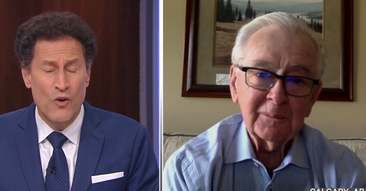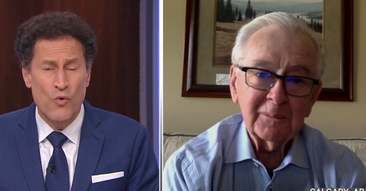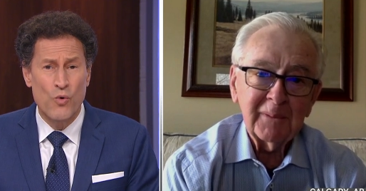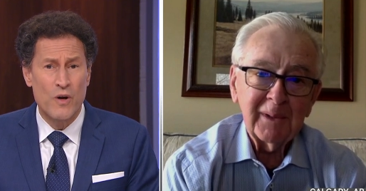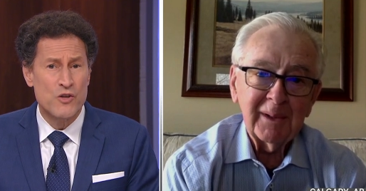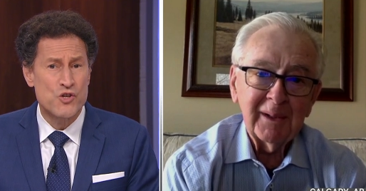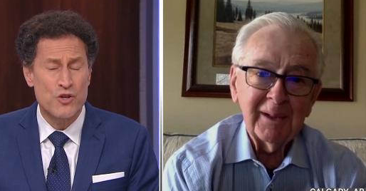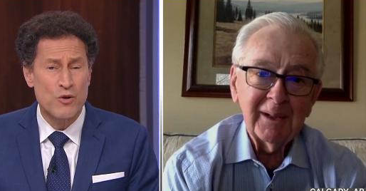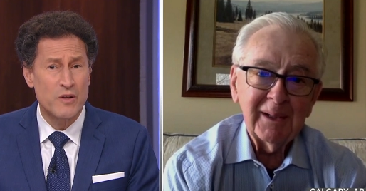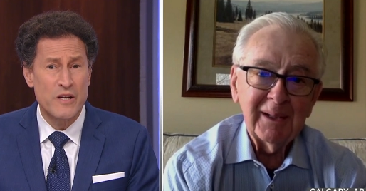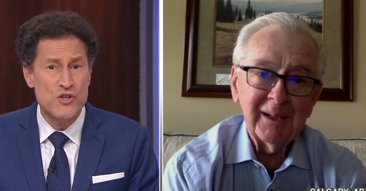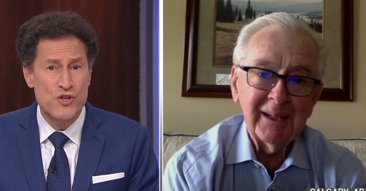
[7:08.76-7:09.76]
Speaker 1: will
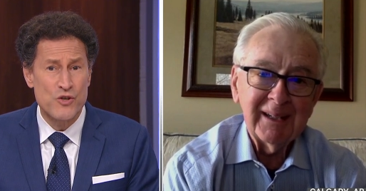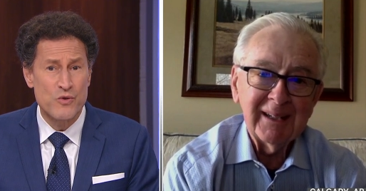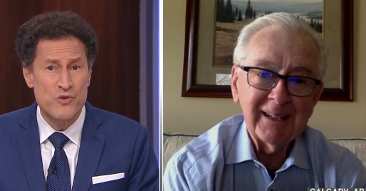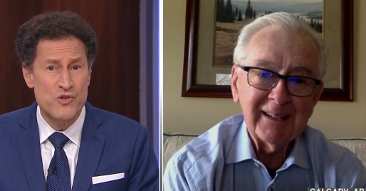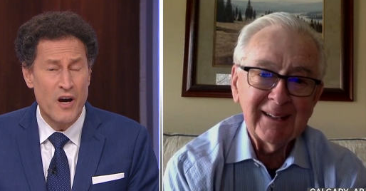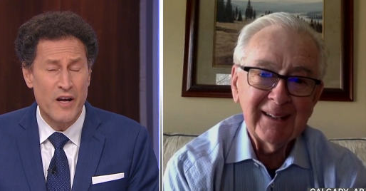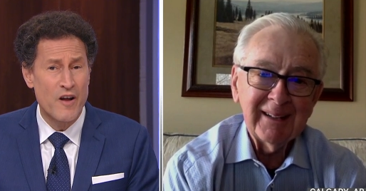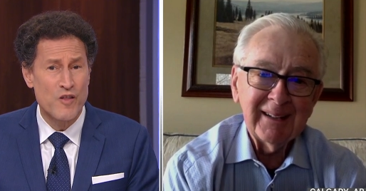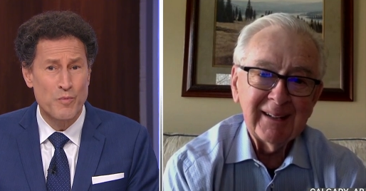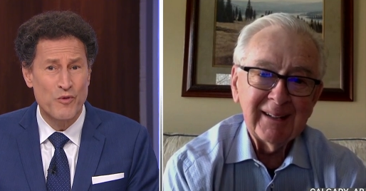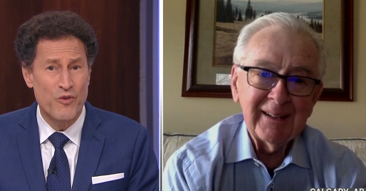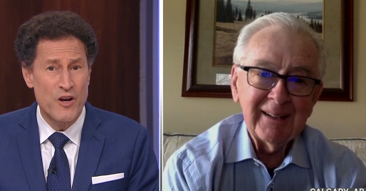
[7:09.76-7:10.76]
surely choose
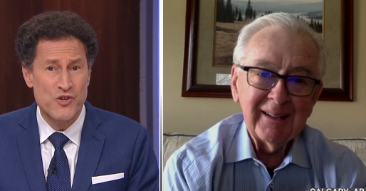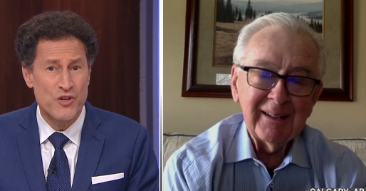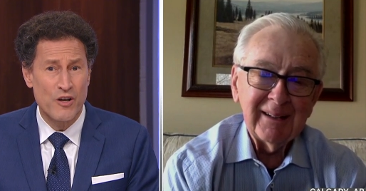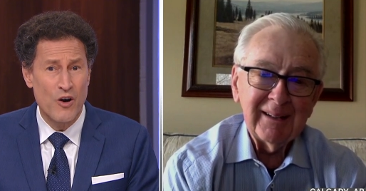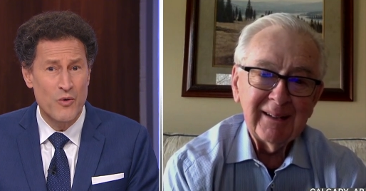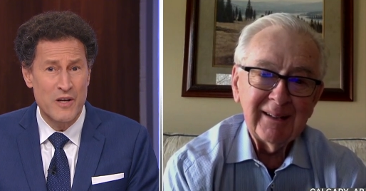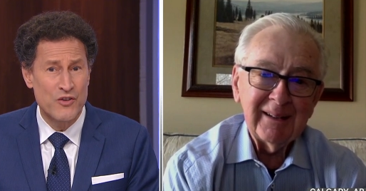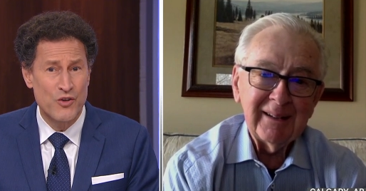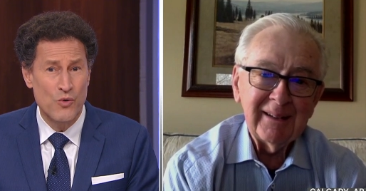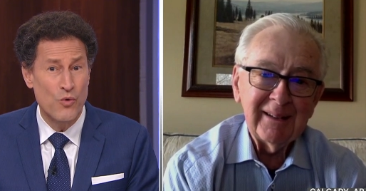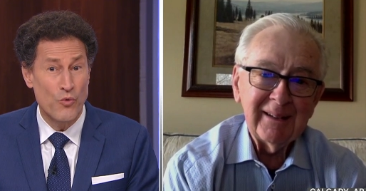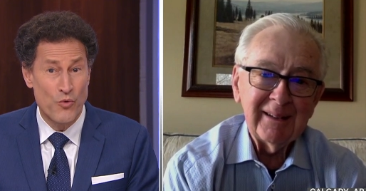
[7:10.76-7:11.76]
another profession to go
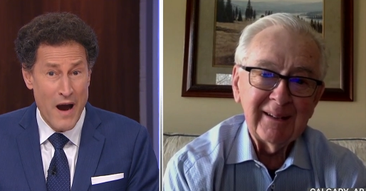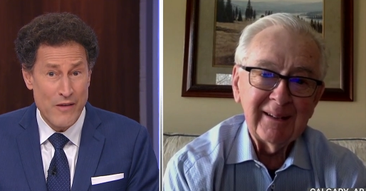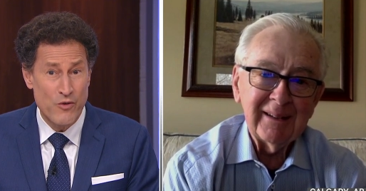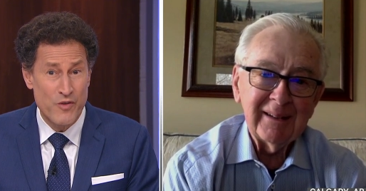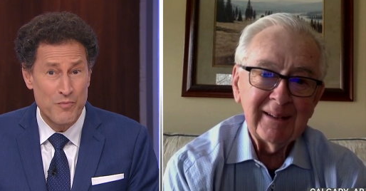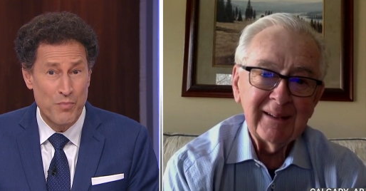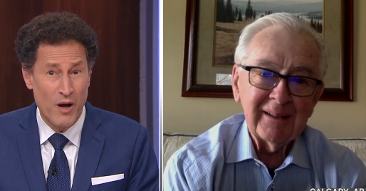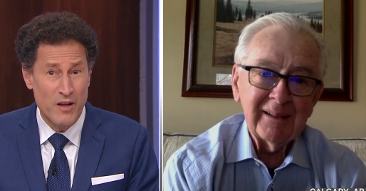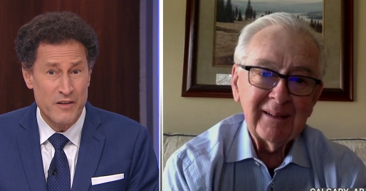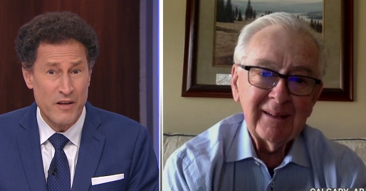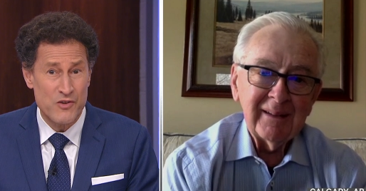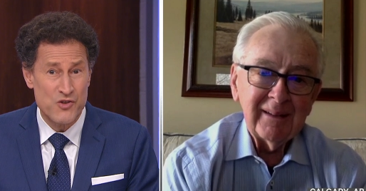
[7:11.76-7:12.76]
into rather than
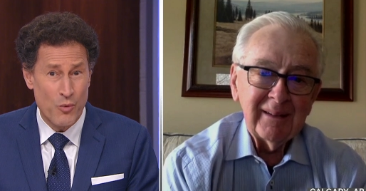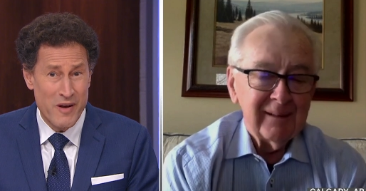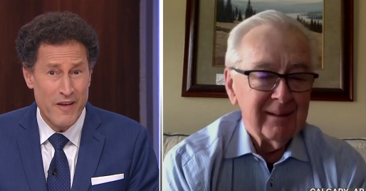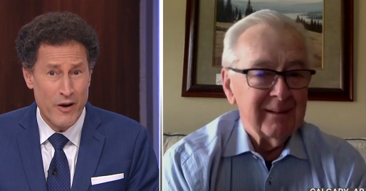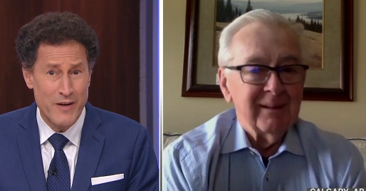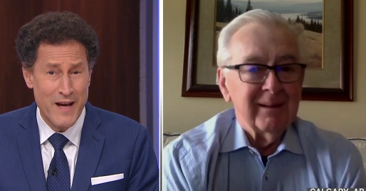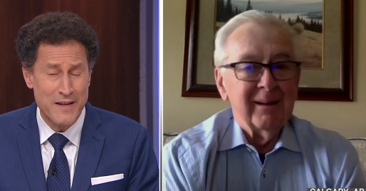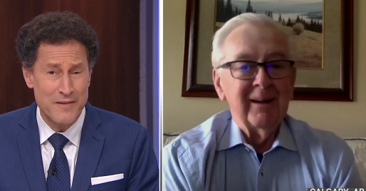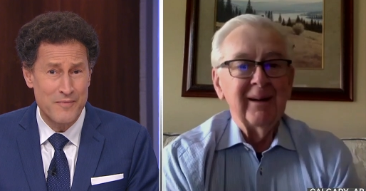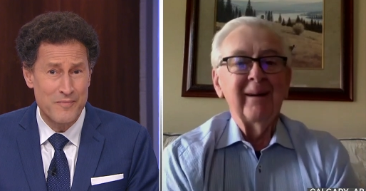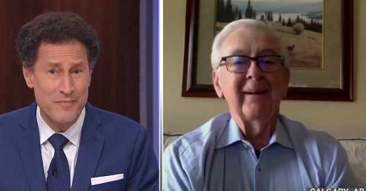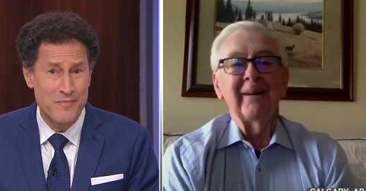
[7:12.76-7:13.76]
politics. Are we there
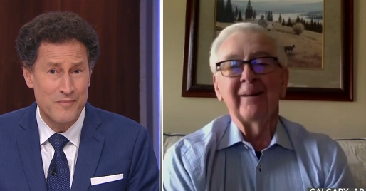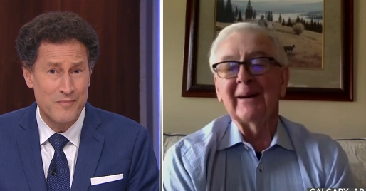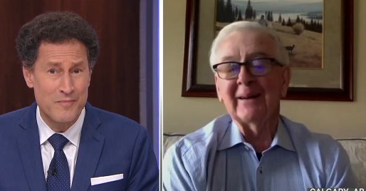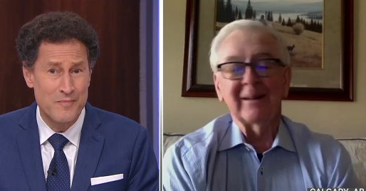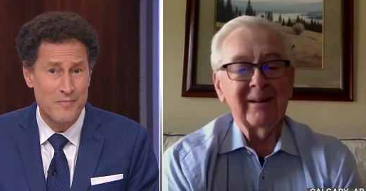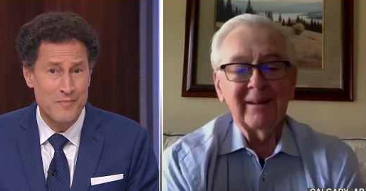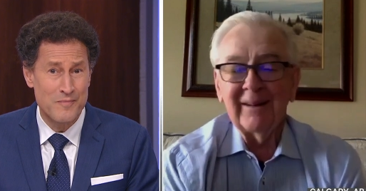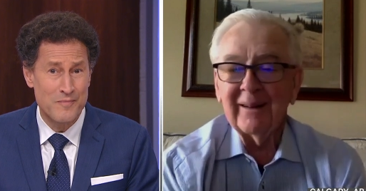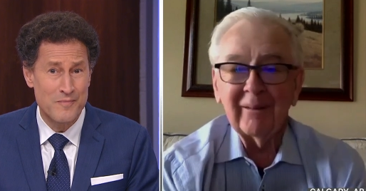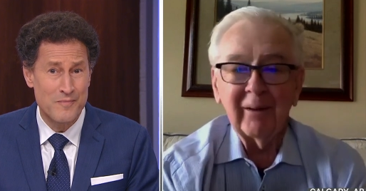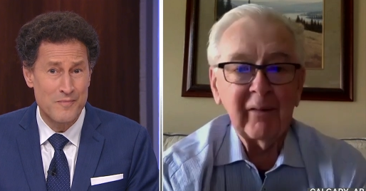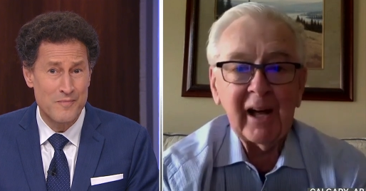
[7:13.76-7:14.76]
yet?
Speaker 2: Well,
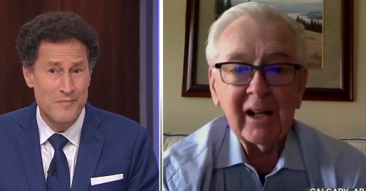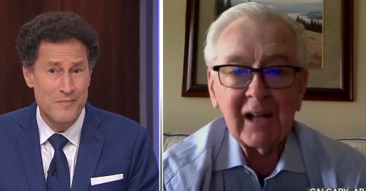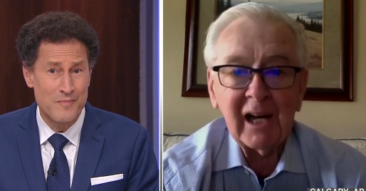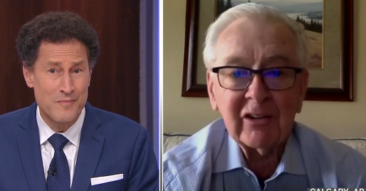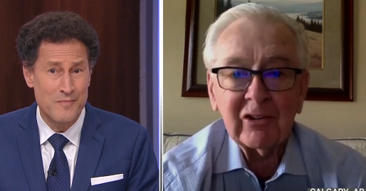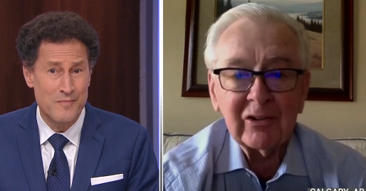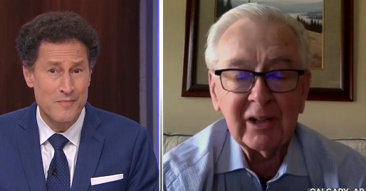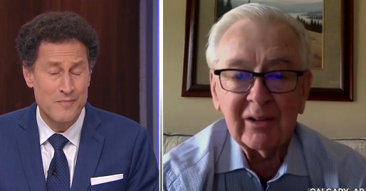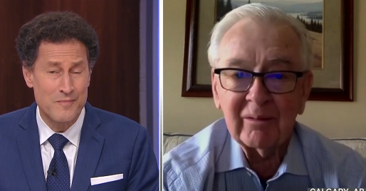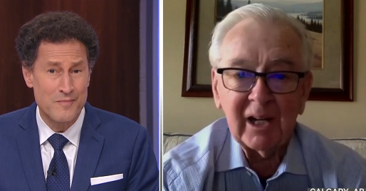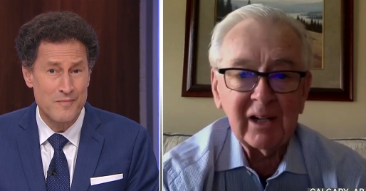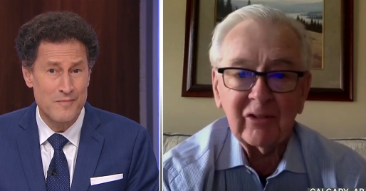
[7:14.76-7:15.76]
that, that's,
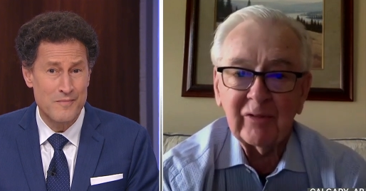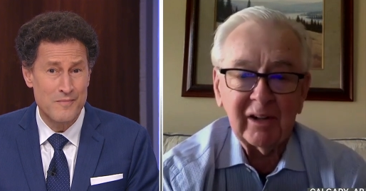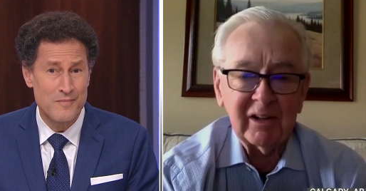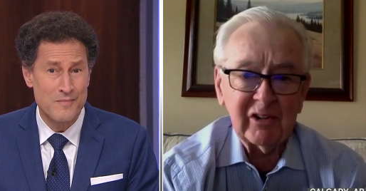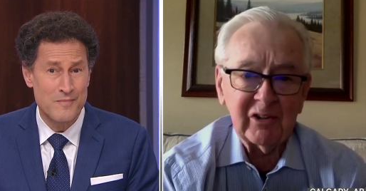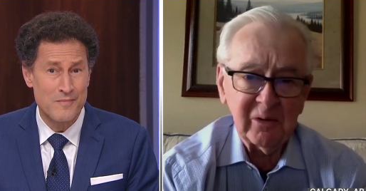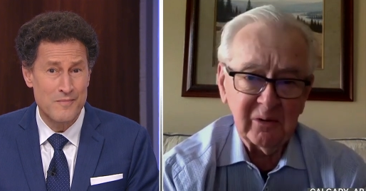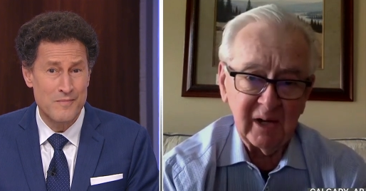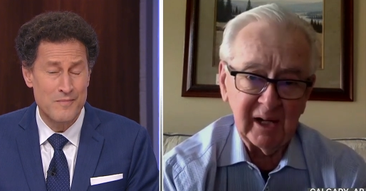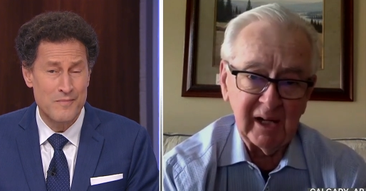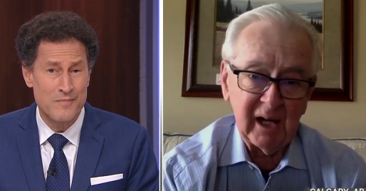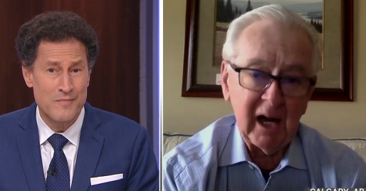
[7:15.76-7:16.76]
that's very true.
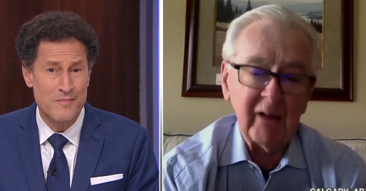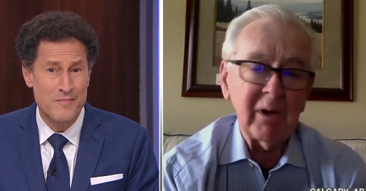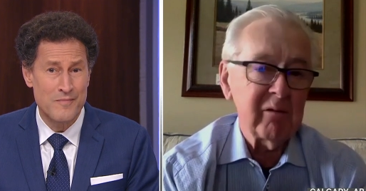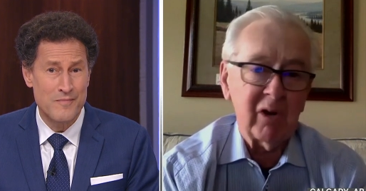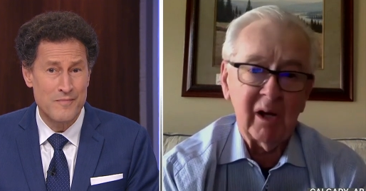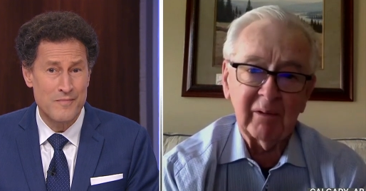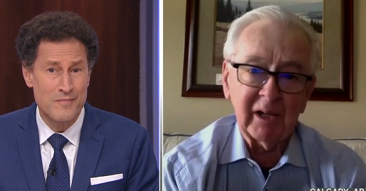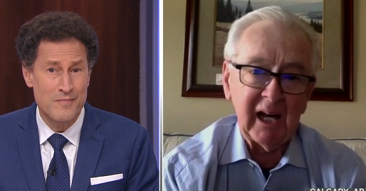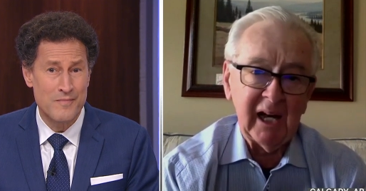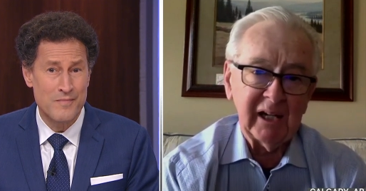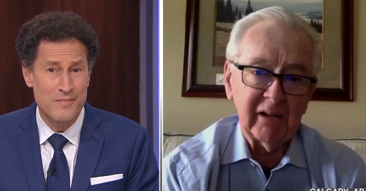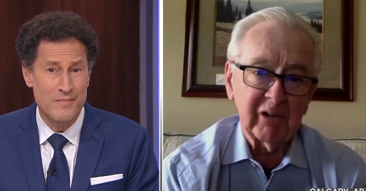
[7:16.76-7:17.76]
And I've been involved in candidate